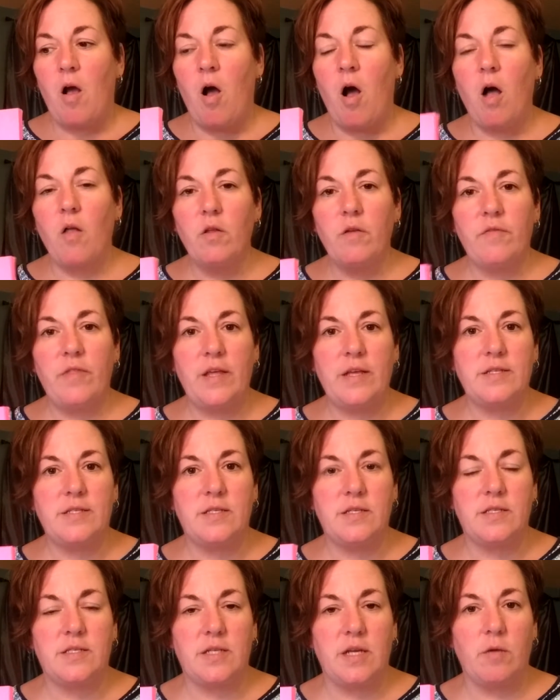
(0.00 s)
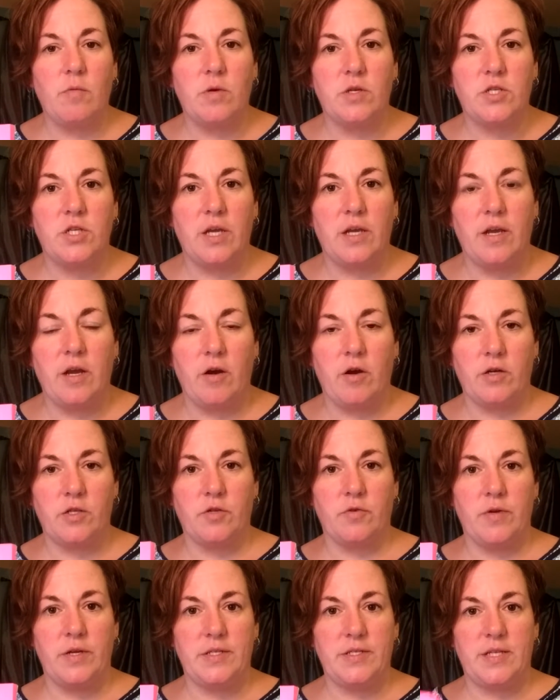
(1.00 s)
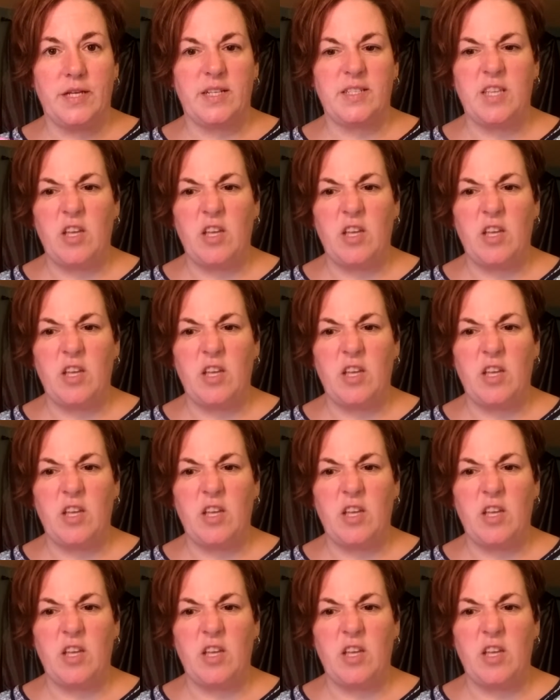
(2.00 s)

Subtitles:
all of these distinguishing characteristics